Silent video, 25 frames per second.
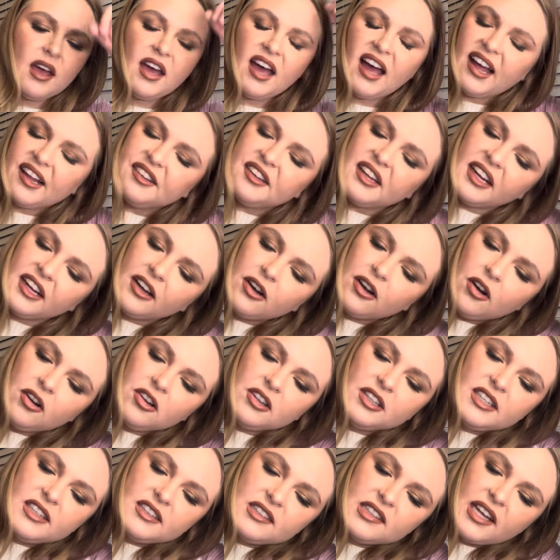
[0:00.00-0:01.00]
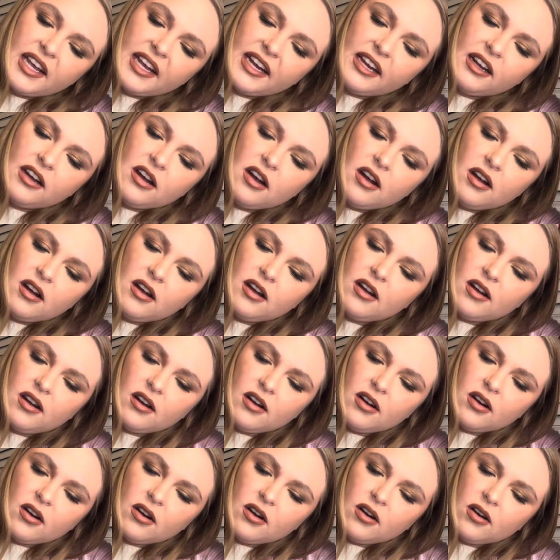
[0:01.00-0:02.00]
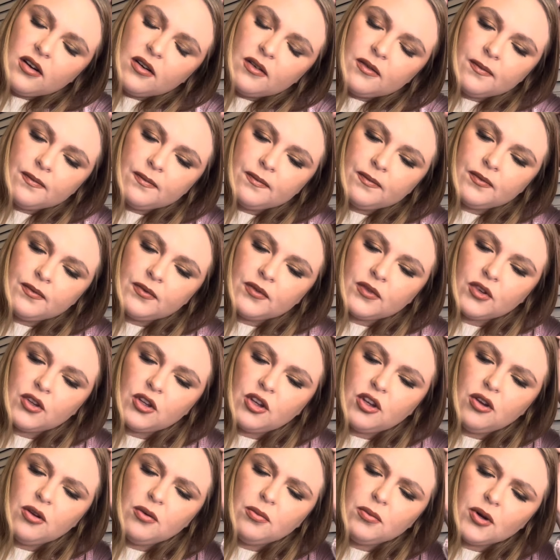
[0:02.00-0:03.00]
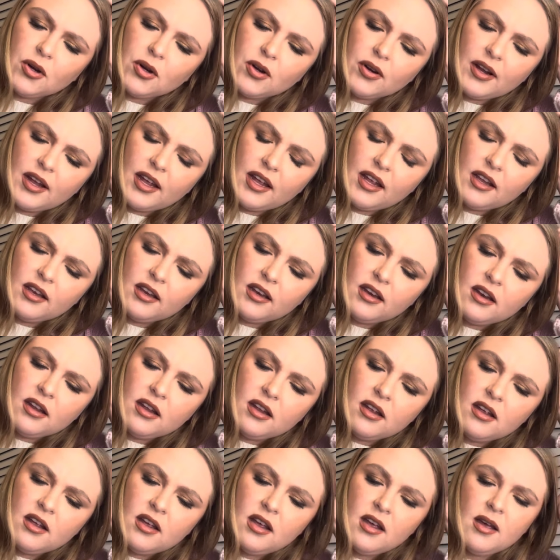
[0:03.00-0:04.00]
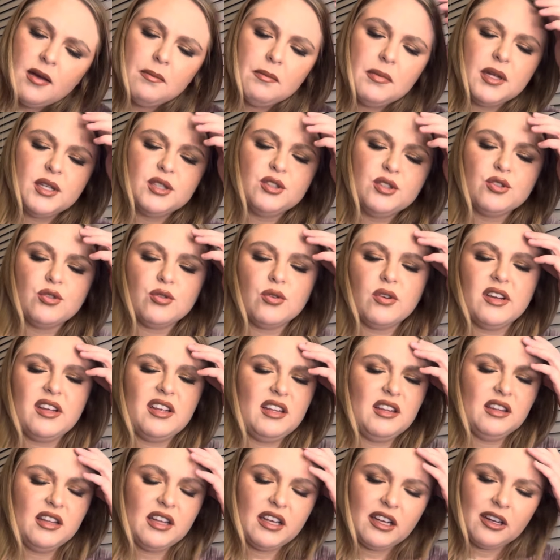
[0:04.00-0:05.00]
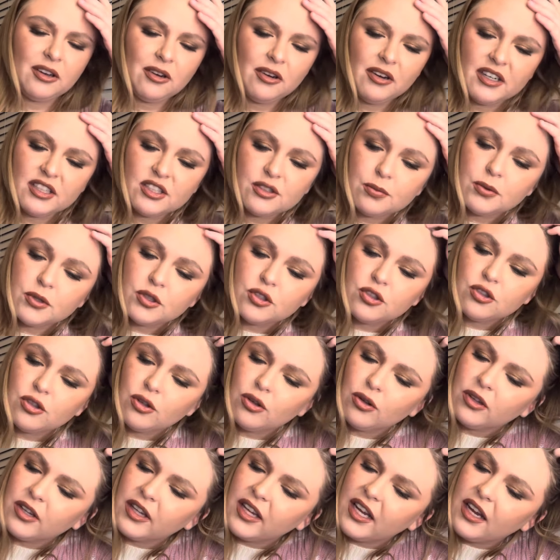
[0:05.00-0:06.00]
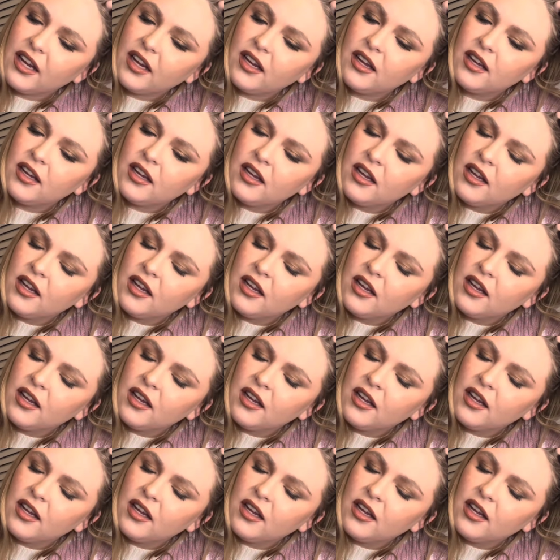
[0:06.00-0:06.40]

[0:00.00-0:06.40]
I think all these like coumarin, benzoin, licorice, patchouli,